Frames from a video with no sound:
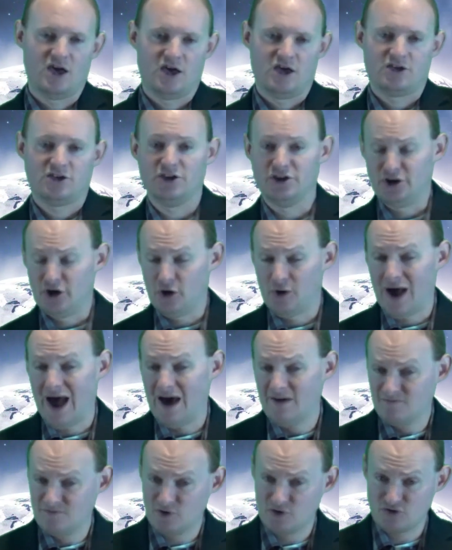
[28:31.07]
You know,
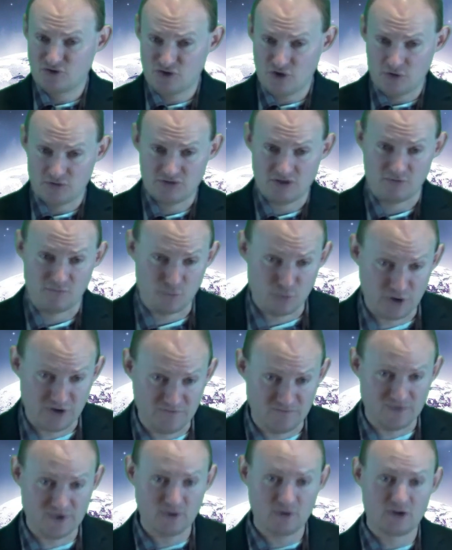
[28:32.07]
after Joseph
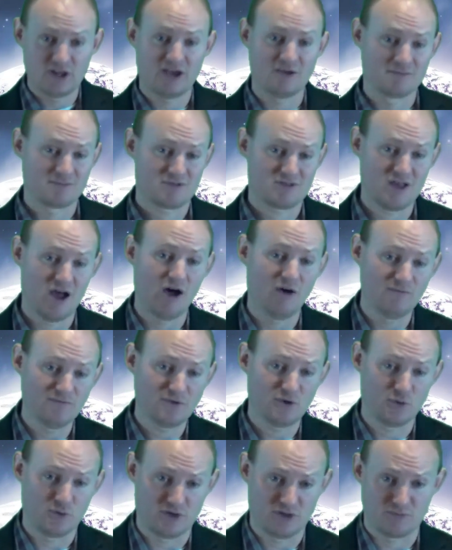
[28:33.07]
revealed himself
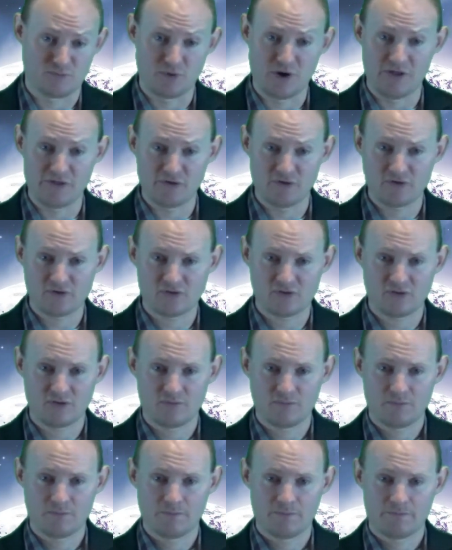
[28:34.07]
to his brothers,
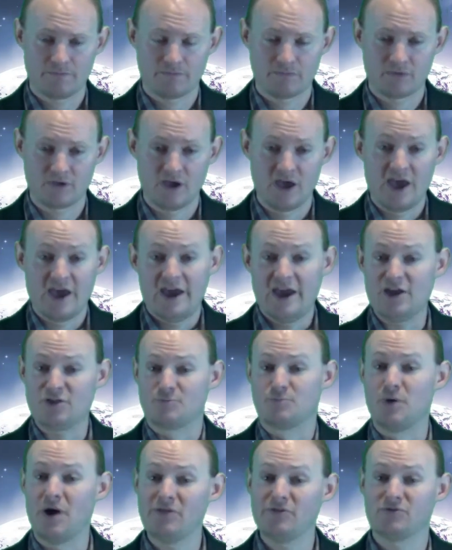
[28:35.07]
his
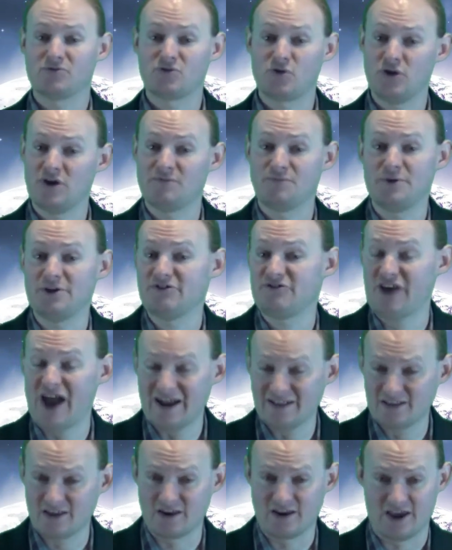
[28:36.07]
brothers could have
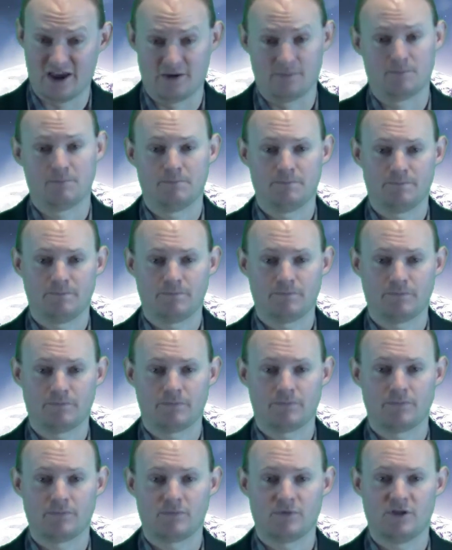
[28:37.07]
rejected him.
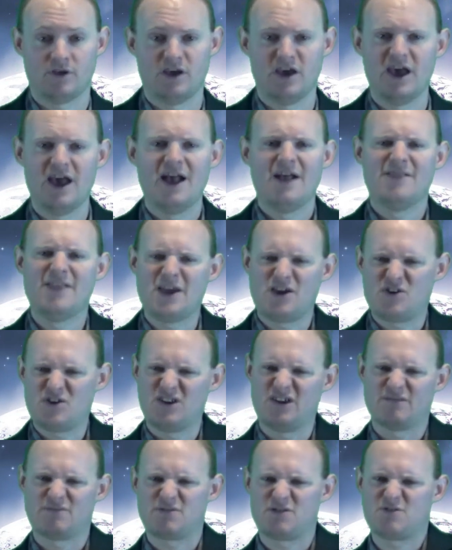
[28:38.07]
They could
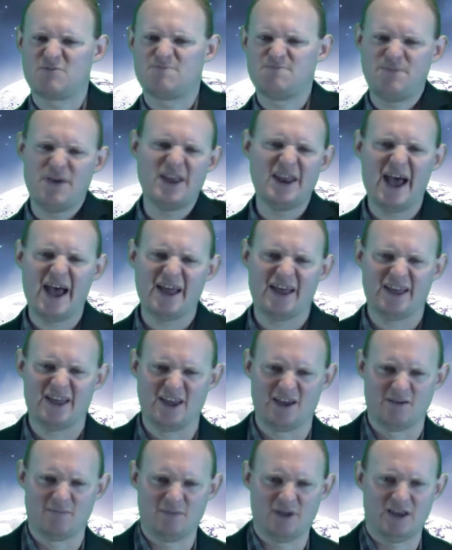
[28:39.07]
have spit at
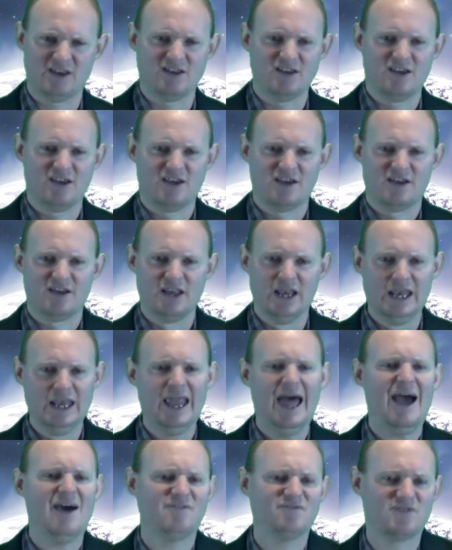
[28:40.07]
him and
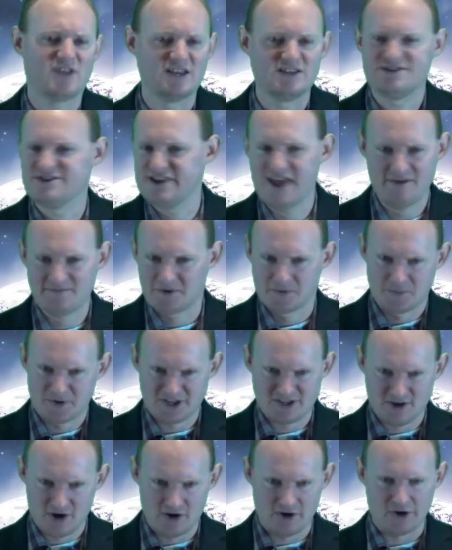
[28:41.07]
left and never
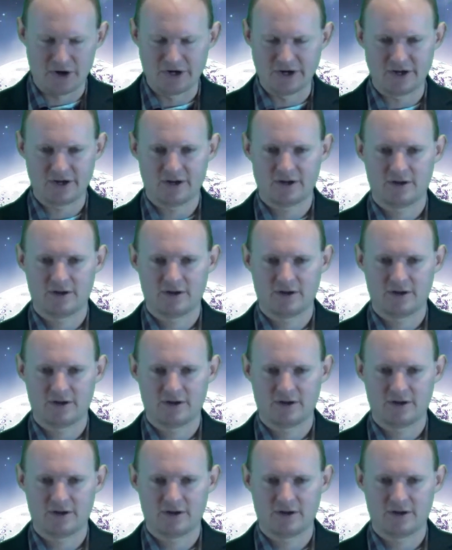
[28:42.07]
returned.